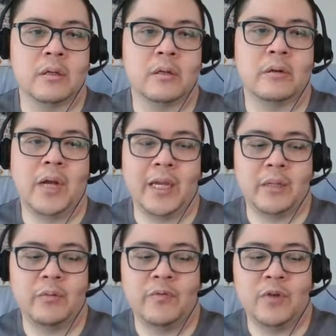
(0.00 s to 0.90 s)
Right.
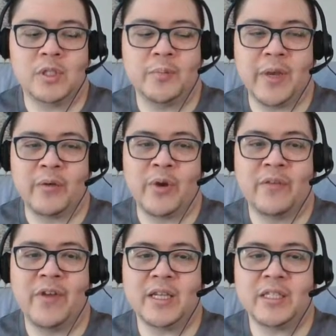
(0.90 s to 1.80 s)
We're forced to pick quick
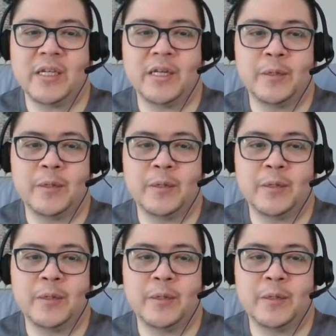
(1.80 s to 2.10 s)
fix here.